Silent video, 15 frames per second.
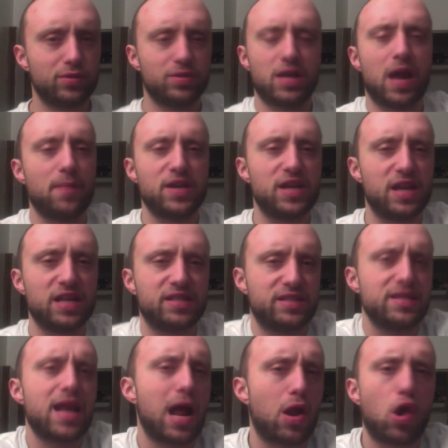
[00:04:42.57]
I mean, it's
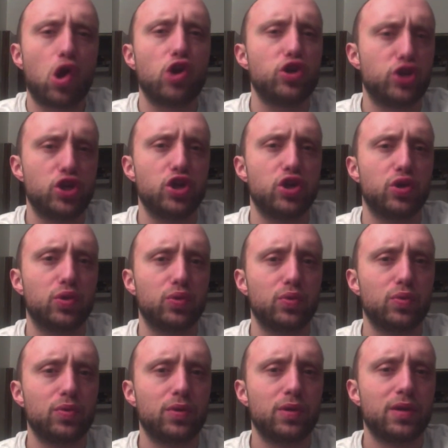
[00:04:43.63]
not hard to do.
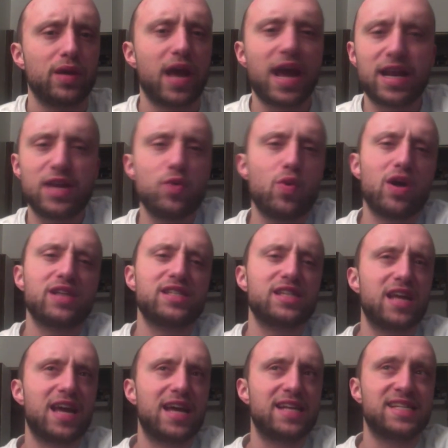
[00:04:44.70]
And he
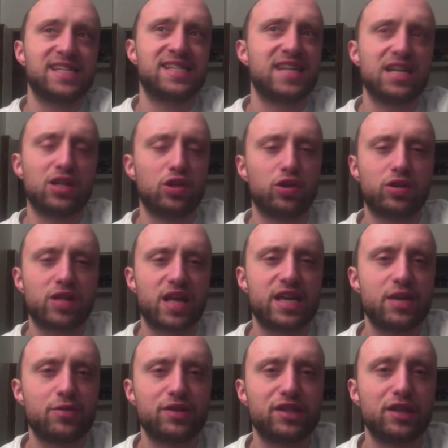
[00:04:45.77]
didn't look like
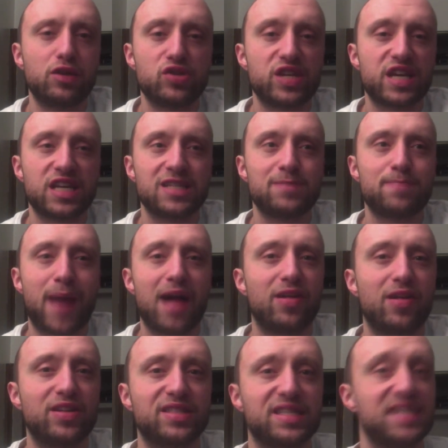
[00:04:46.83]
he was losing his
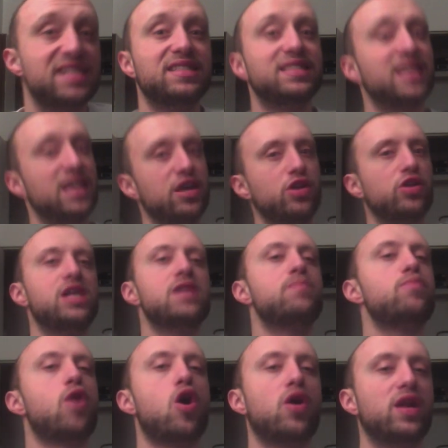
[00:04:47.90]
balance until he
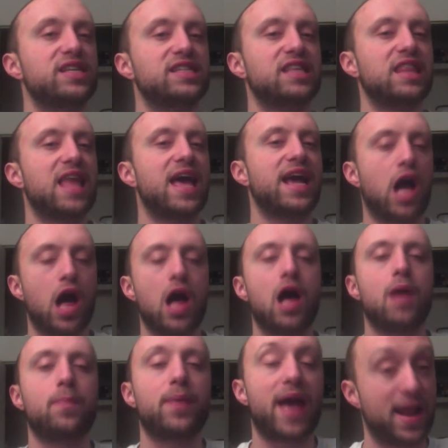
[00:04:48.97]
brought his leg
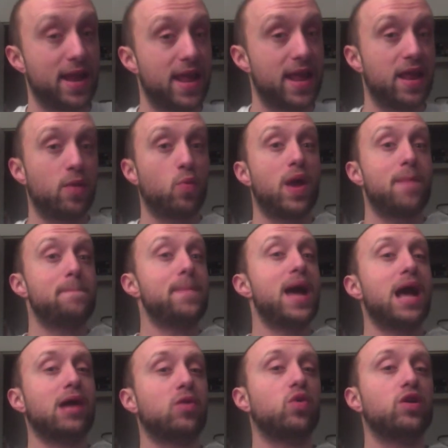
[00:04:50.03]
up and then went
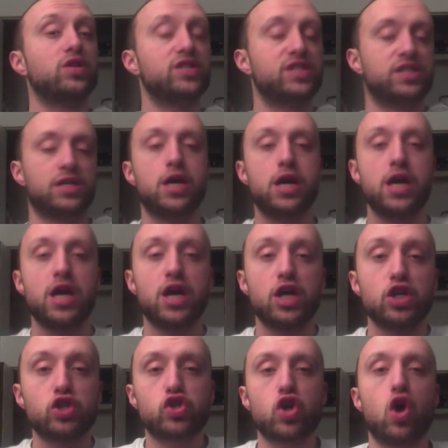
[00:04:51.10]
backwards.
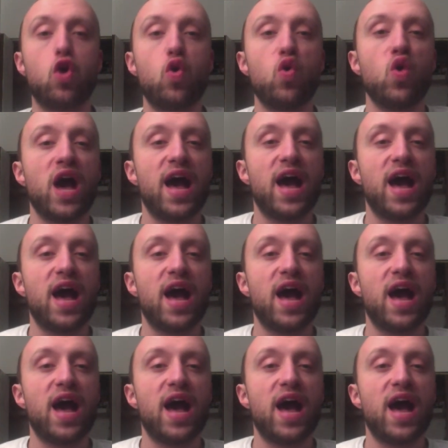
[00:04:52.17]
So,